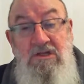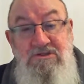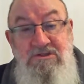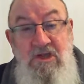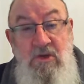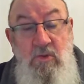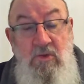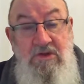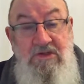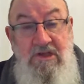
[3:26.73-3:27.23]

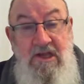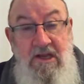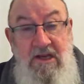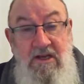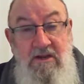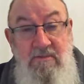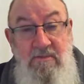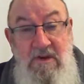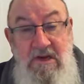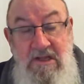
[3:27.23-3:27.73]
So it would have
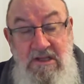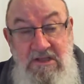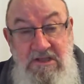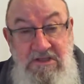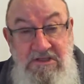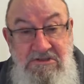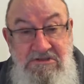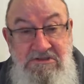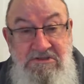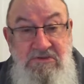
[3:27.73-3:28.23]
taken them many
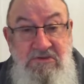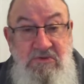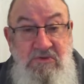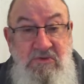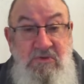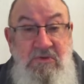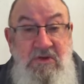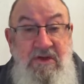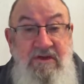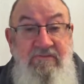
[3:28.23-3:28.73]
years
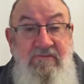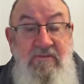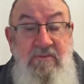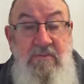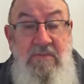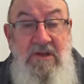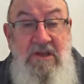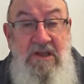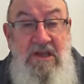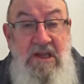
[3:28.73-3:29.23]
to even
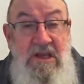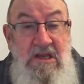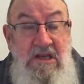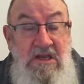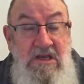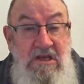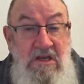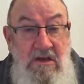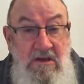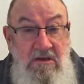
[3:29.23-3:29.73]

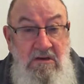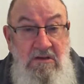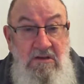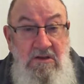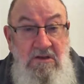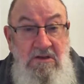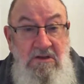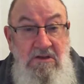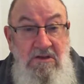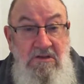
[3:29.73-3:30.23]
begin,
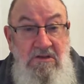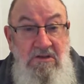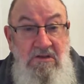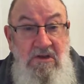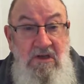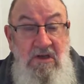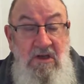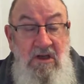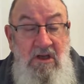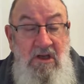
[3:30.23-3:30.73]

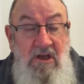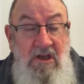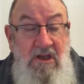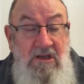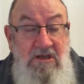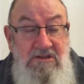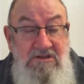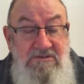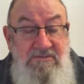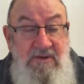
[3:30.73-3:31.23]

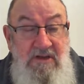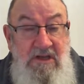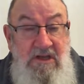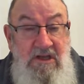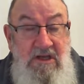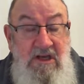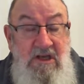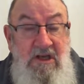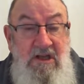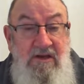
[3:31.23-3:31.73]

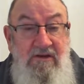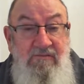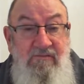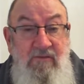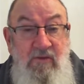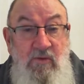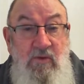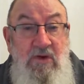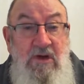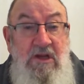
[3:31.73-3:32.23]
speaking the language
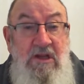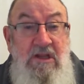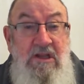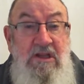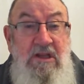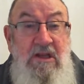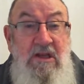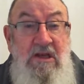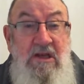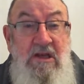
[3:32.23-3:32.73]

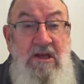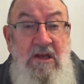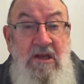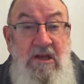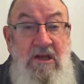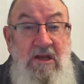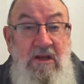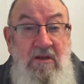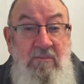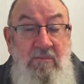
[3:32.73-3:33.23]
fluently and
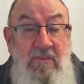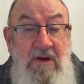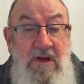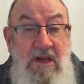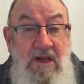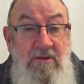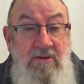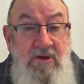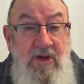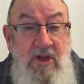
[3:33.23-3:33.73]

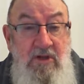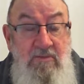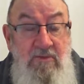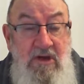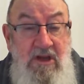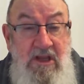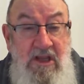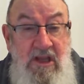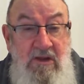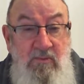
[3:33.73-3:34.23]
being able to
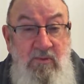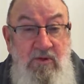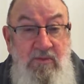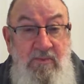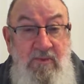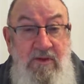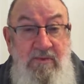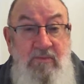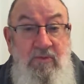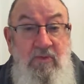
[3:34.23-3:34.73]
communicate
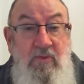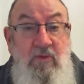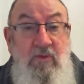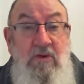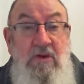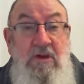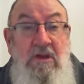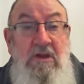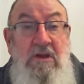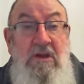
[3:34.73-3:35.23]
with
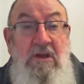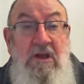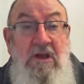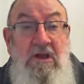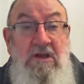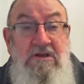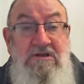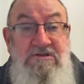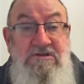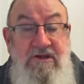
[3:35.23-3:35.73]
people
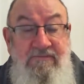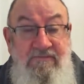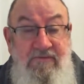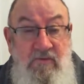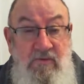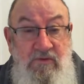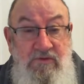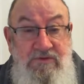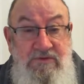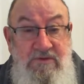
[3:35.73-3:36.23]
and so
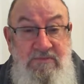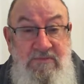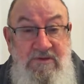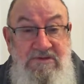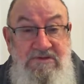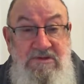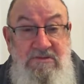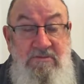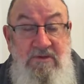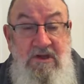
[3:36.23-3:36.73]
forth. So it
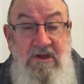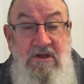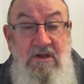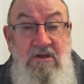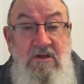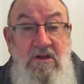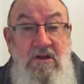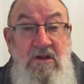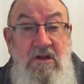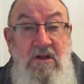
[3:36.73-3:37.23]
must have
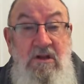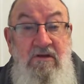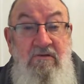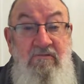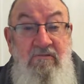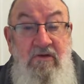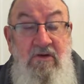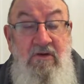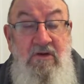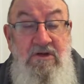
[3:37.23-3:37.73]
been
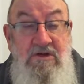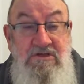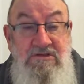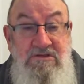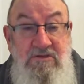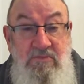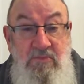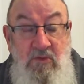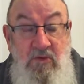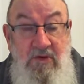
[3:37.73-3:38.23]
very
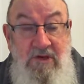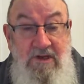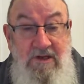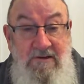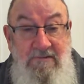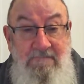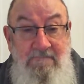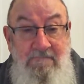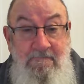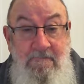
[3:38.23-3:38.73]
disappointing.